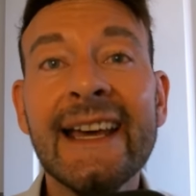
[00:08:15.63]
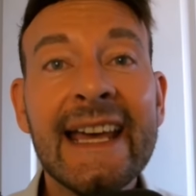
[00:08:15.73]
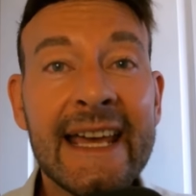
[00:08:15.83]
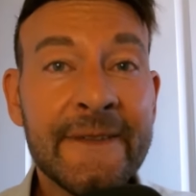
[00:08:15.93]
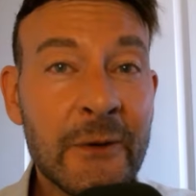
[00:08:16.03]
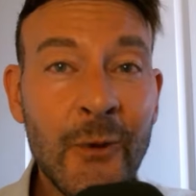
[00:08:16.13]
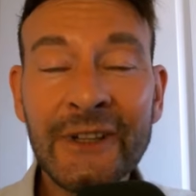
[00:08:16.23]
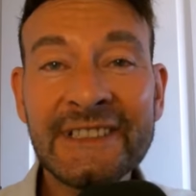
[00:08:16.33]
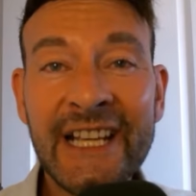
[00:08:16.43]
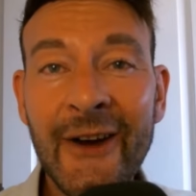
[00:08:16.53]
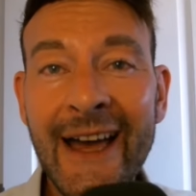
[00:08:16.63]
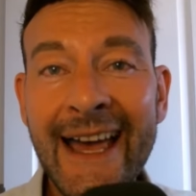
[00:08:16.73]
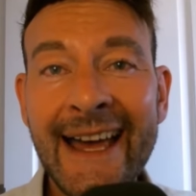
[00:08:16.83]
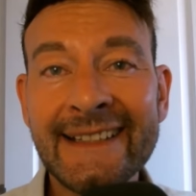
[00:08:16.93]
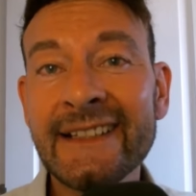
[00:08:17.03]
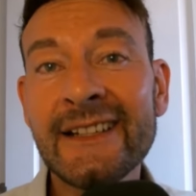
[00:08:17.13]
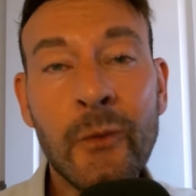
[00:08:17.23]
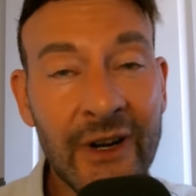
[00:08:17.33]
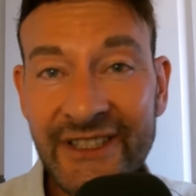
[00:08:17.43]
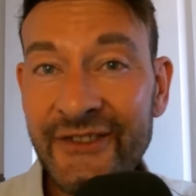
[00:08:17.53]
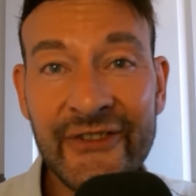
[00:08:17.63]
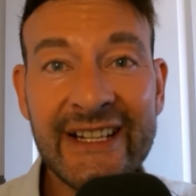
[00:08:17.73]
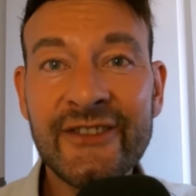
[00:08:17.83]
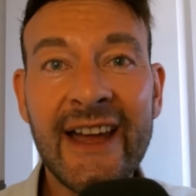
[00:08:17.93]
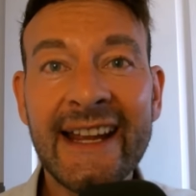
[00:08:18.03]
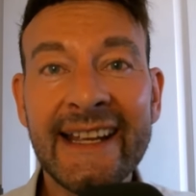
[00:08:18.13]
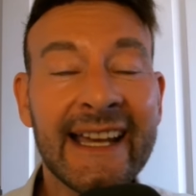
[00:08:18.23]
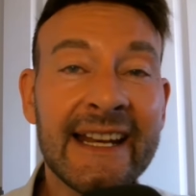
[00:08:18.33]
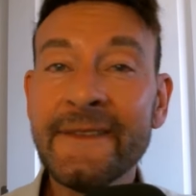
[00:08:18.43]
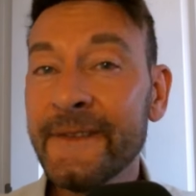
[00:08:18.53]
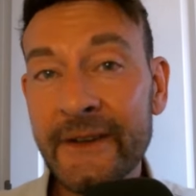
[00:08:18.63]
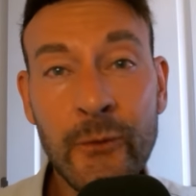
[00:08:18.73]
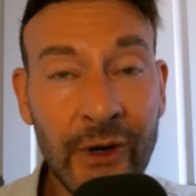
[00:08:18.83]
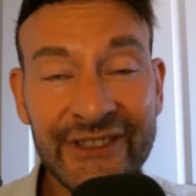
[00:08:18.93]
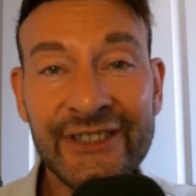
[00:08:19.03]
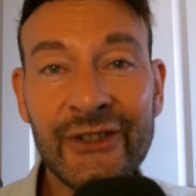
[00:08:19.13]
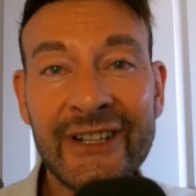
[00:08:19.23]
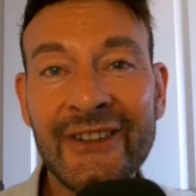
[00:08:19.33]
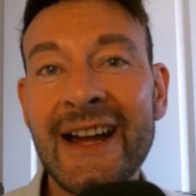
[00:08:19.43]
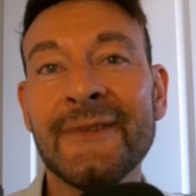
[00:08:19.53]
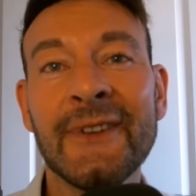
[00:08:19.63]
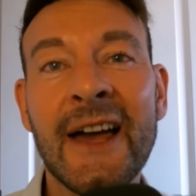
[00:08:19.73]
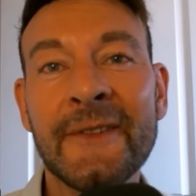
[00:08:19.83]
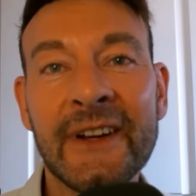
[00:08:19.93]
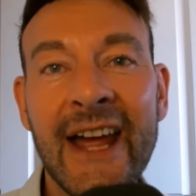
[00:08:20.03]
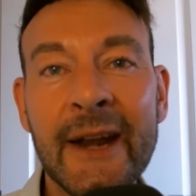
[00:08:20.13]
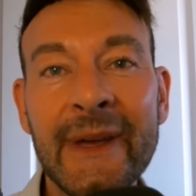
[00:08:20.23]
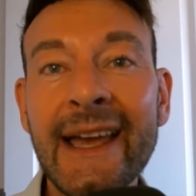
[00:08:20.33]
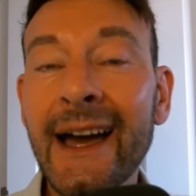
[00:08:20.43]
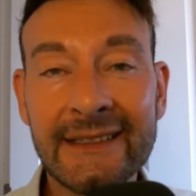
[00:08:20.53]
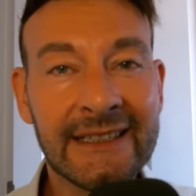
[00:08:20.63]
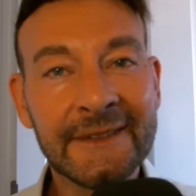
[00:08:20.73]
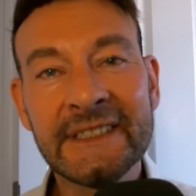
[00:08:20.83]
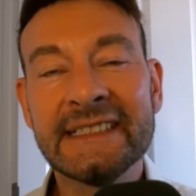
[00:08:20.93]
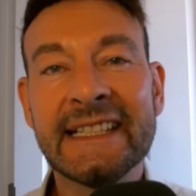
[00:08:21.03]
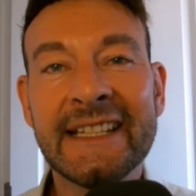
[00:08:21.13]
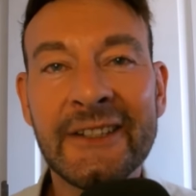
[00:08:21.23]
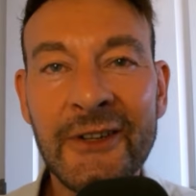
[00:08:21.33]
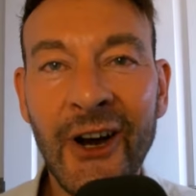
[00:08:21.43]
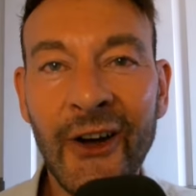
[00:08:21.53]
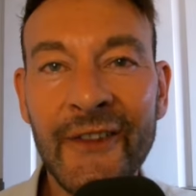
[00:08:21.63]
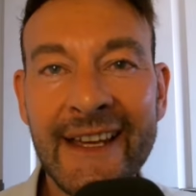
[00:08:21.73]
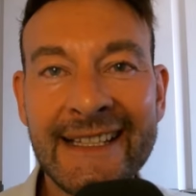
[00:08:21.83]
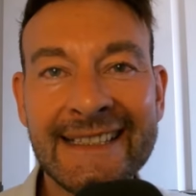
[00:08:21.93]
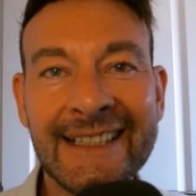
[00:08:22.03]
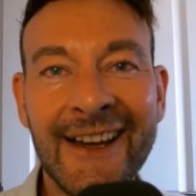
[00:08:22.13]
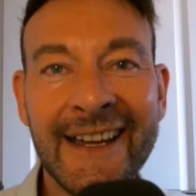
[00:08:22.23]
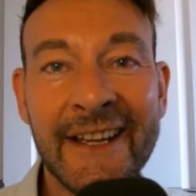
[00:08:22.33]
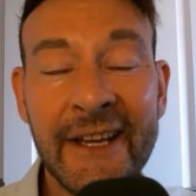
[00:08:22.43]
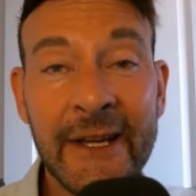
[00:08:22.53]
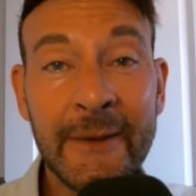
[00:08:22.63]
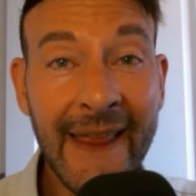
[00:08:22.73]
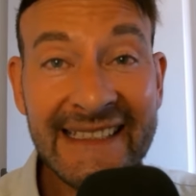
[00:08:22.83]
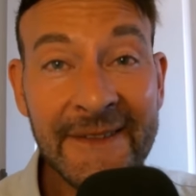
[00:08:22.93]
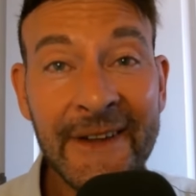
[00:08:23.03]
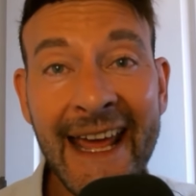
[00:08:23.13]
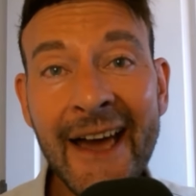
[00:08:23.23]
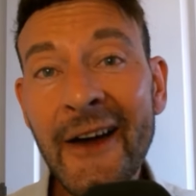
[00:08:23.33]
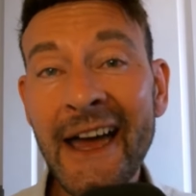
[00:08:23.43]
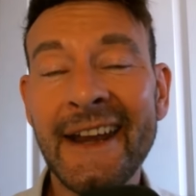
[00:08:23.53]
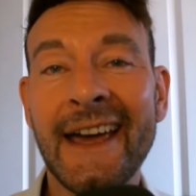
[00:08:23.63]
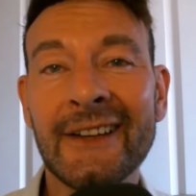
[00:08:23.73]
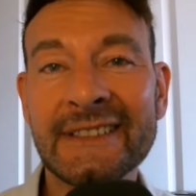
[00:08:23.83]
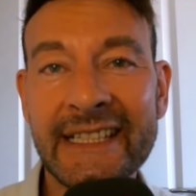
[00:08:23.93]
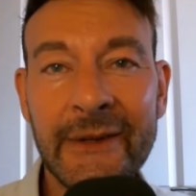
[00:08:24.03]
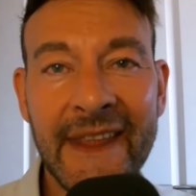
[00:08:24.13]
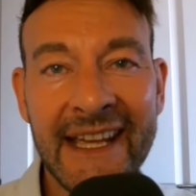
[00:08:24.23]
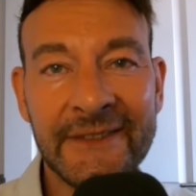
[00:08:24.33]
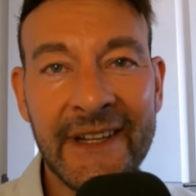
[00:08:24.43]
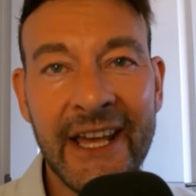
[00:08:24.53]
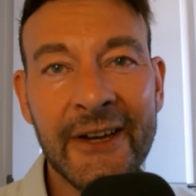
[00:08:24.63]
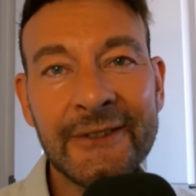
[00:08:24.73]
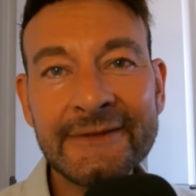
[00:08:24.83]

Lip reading: If you want to go ahead, watch the free training, and if you want to join Craft Life Academy, I'd love to see you on the inside. But that's it for now, and I'll see you in the next video.